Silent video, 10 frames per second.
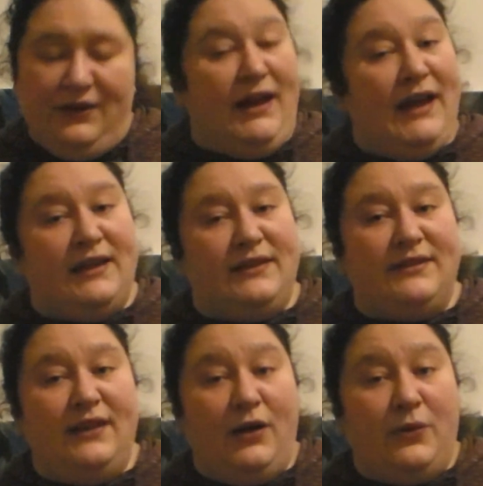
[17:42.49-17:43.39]
Okay,
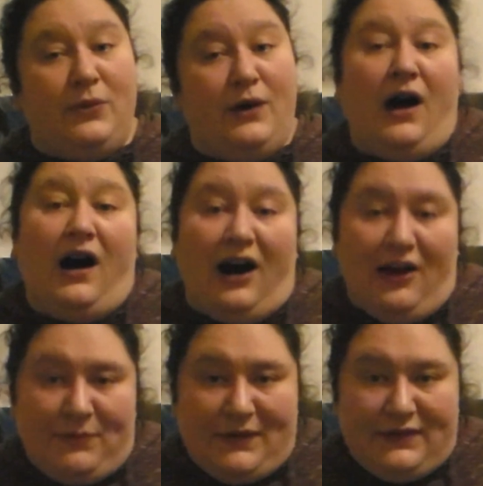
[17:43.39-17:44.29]
so
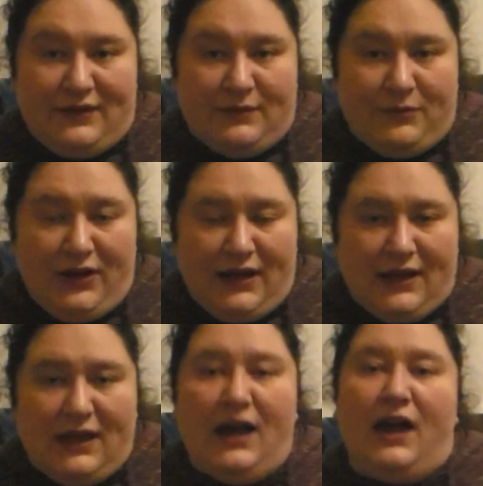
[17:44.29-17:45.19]
I've been Sid
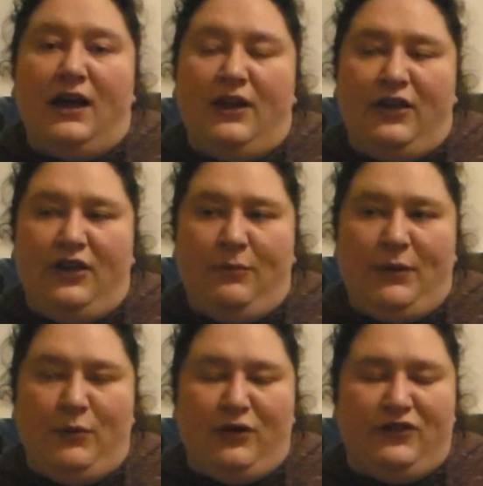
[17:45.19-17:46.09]
Mnemonic. You've
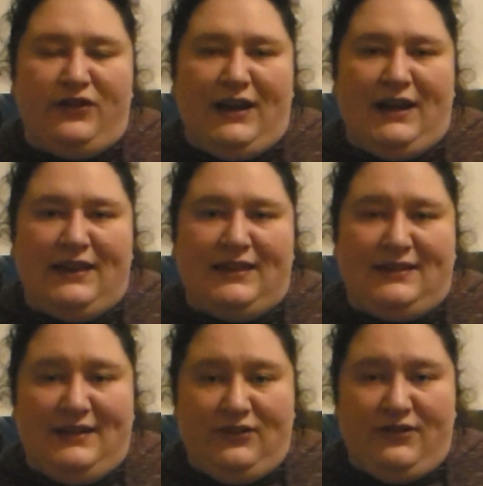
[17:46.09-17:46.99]
been watching
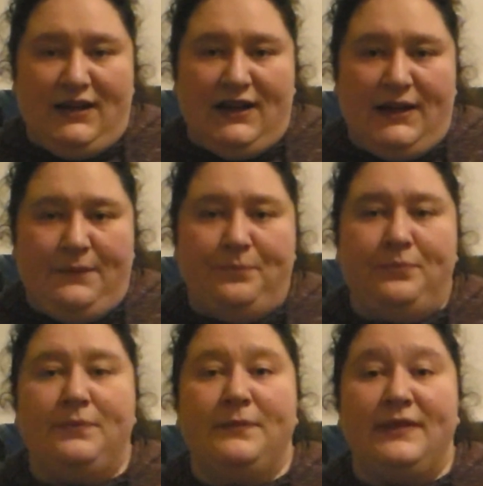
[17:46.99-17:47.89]
The Tea Drinker.
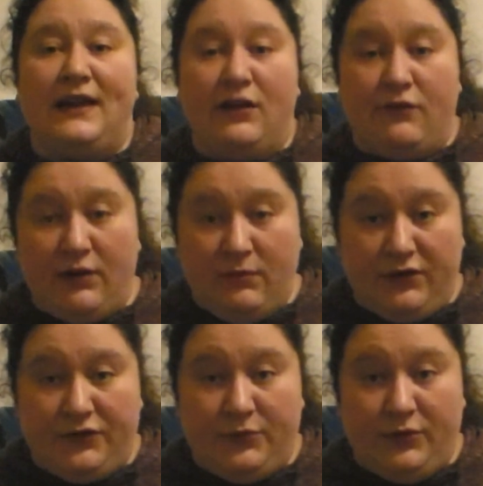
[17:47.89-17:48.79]
Thank you very
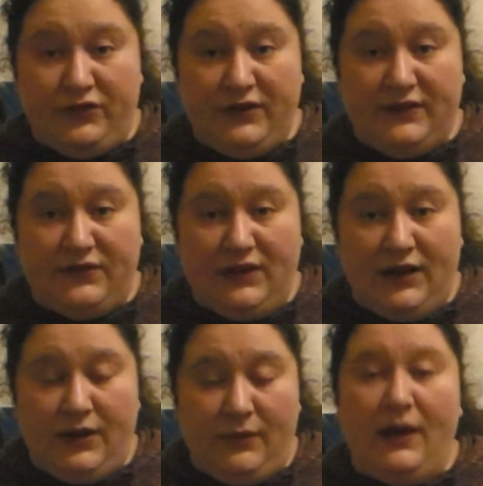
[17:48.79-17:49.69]
much for watching this
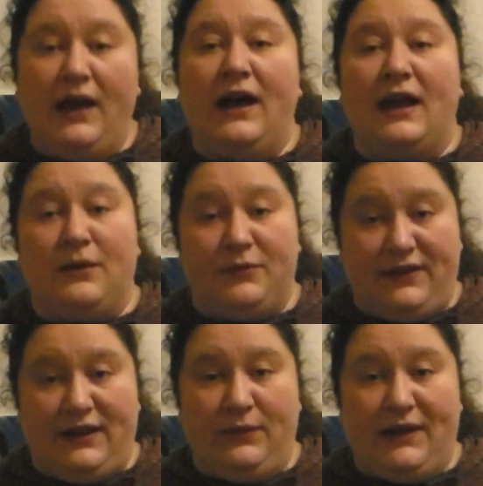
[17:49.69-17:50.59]
video, and I will
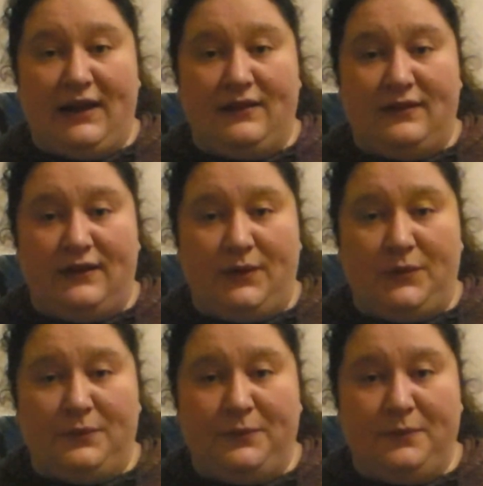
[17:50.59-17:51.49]
see you again soon.